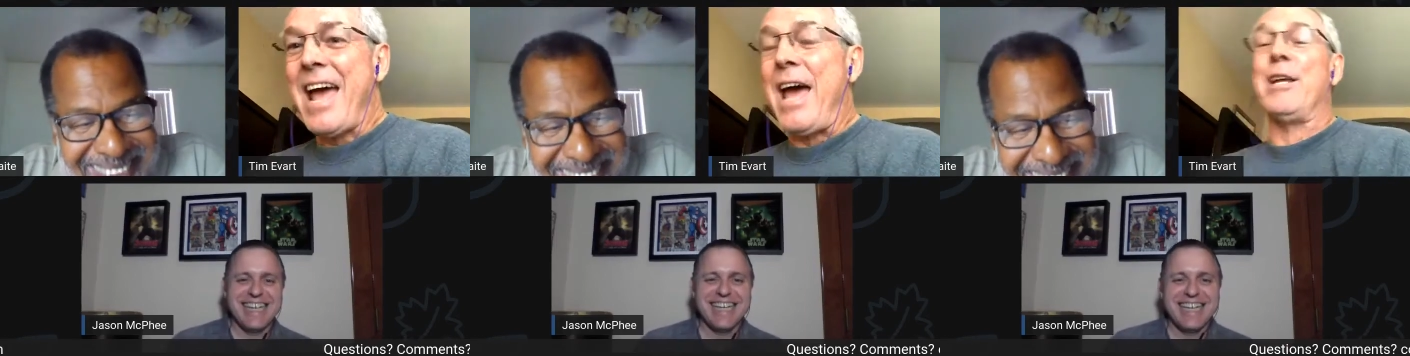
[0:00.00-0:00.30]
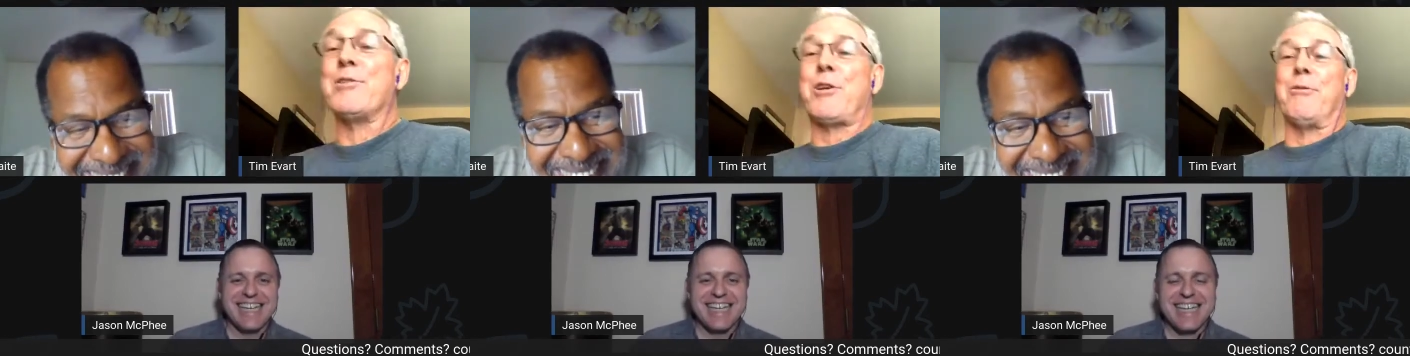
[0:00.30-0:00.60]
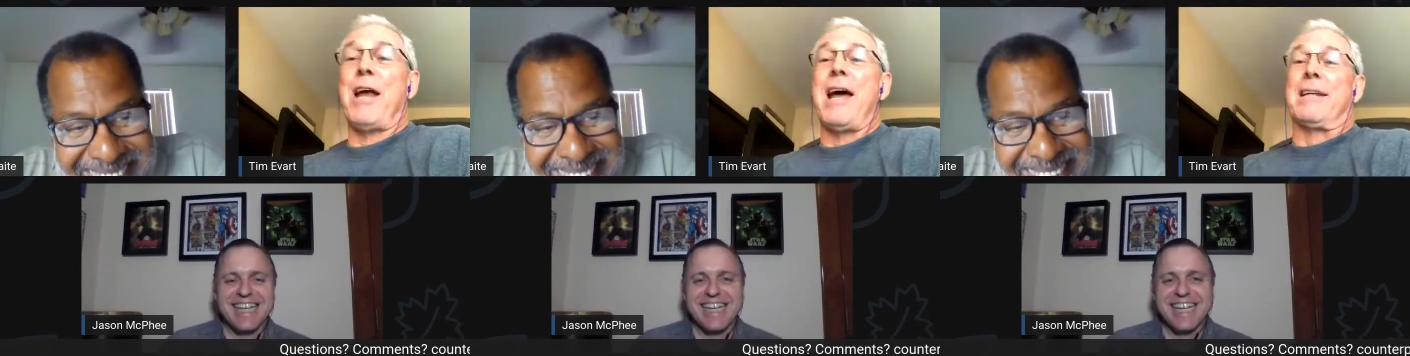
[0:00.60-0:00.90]
Speaker 1: and he is
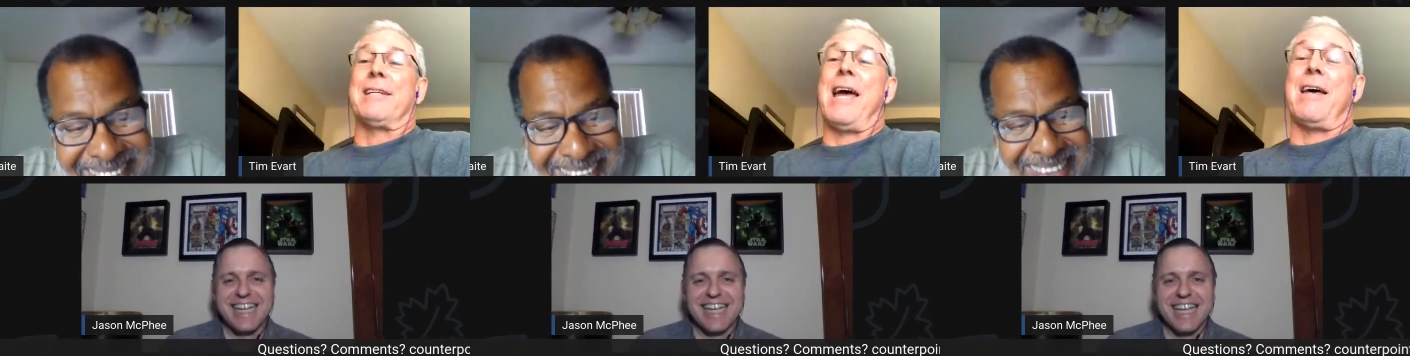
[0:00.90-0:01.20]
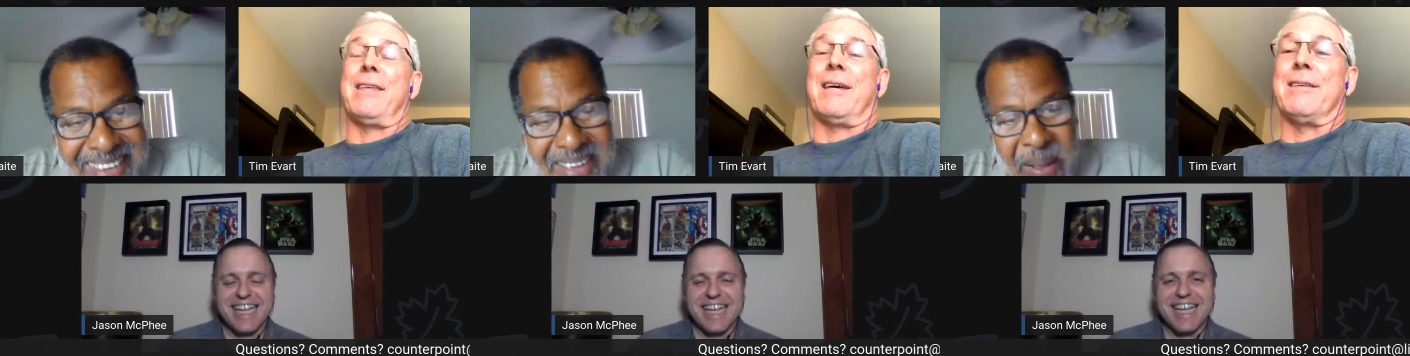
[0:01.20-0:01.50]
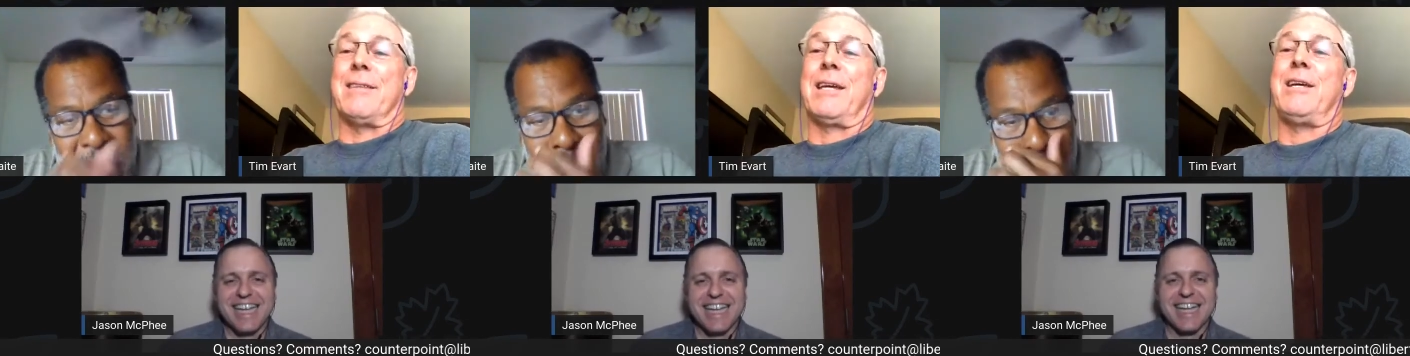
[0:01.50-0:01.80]
correct. Yeah,
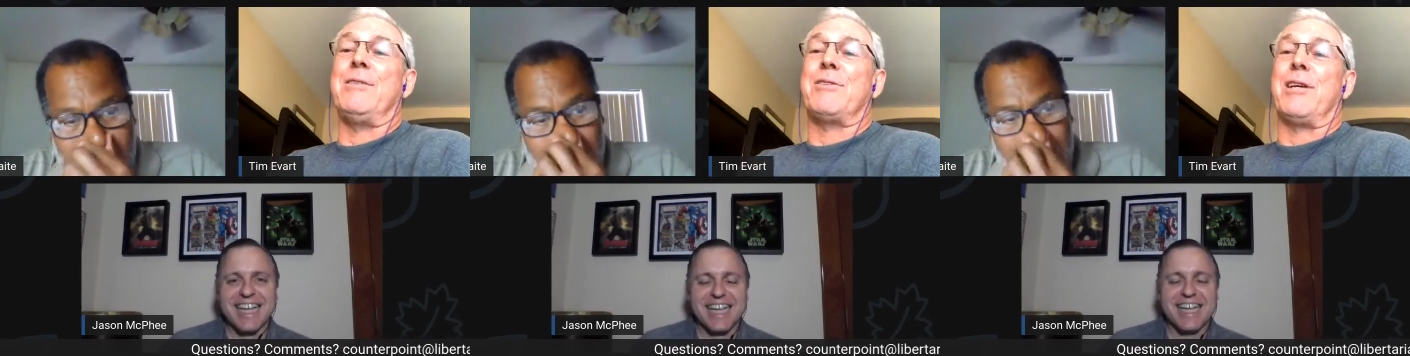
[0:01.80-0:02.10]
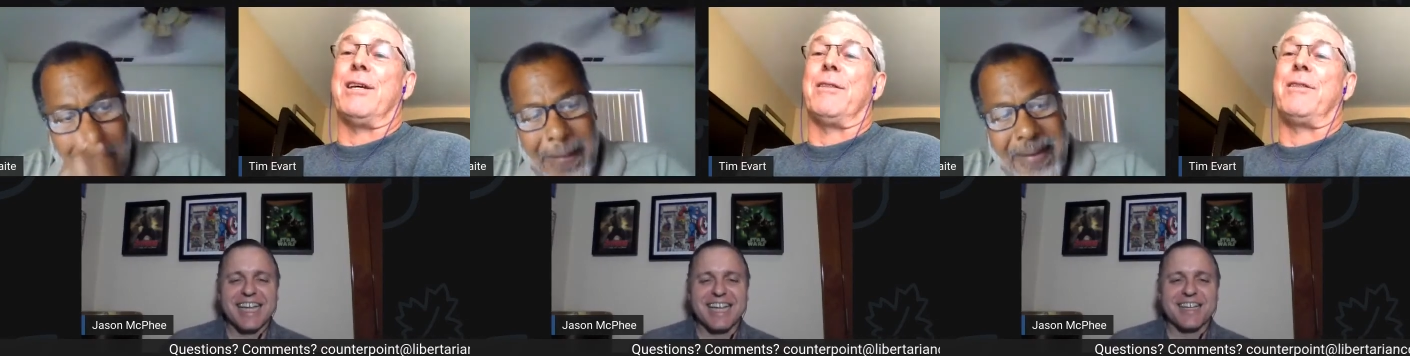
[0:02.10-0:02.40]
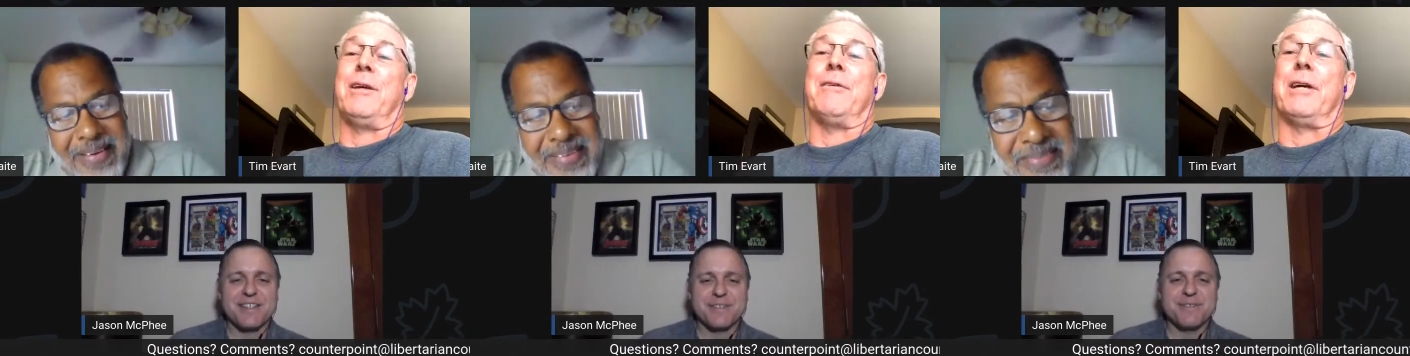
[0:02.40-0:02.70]
the, the Keynesian
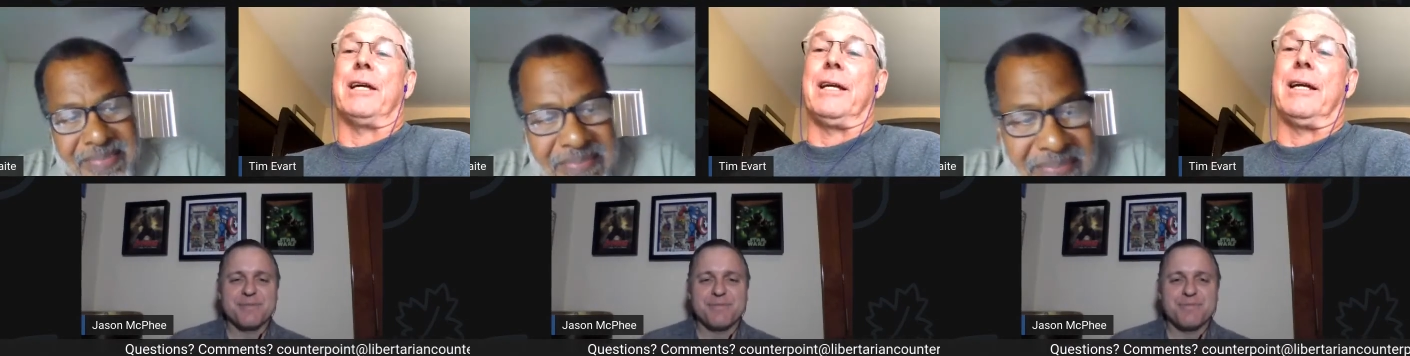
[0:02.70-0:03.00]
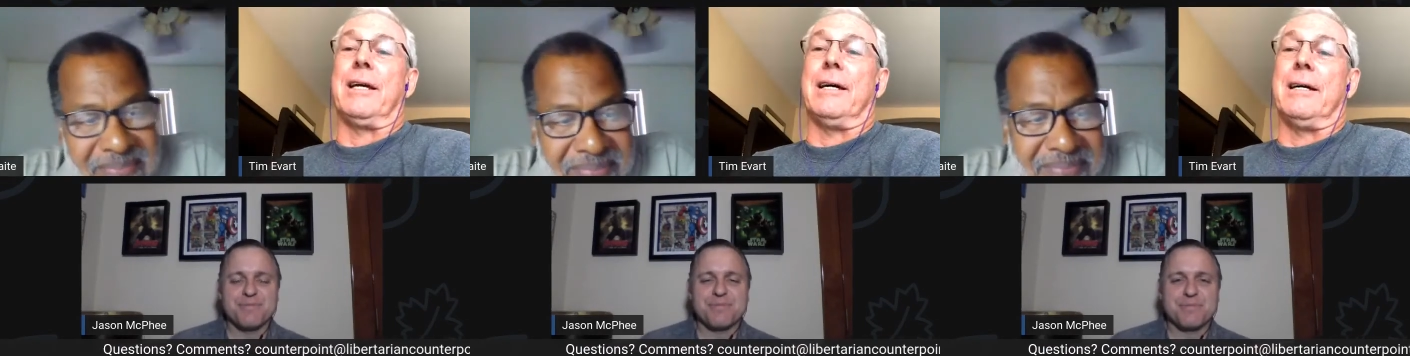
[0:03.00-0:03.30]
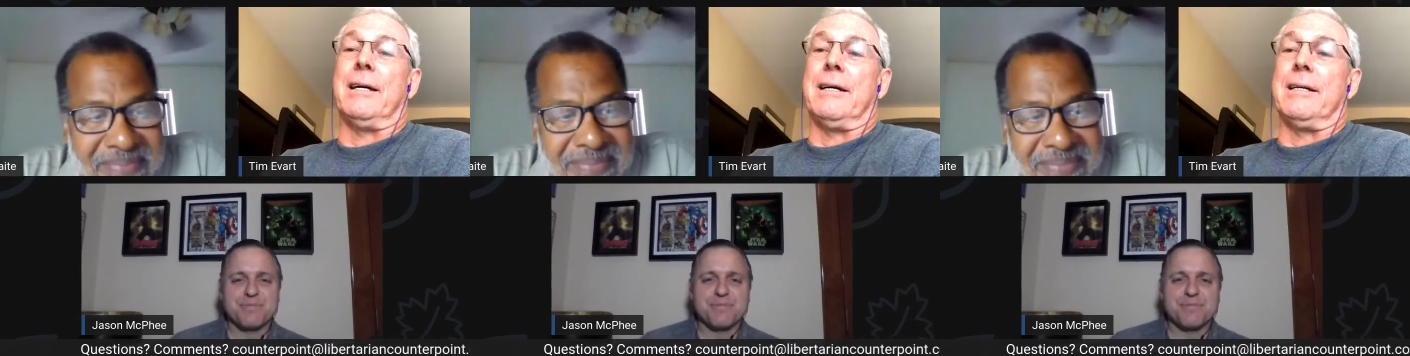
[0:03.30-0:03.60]
theory
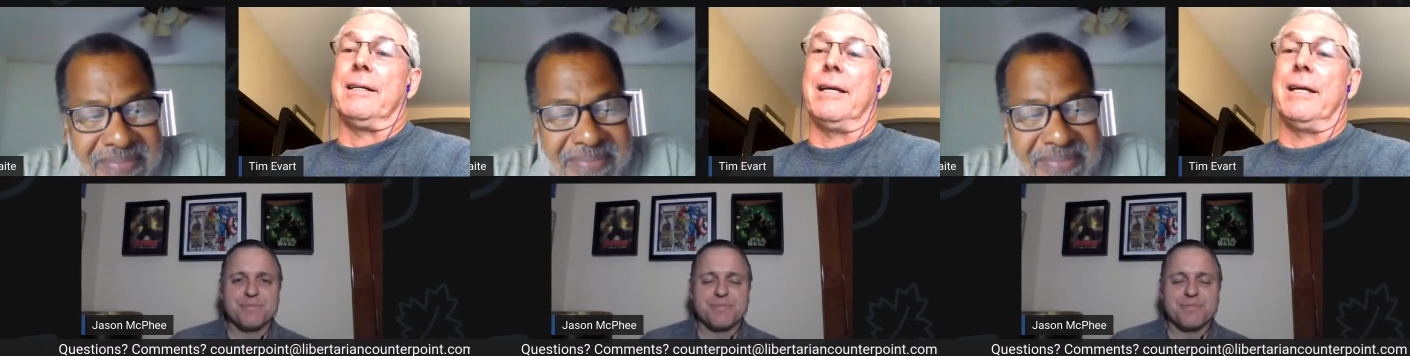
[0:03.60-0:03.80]
uh,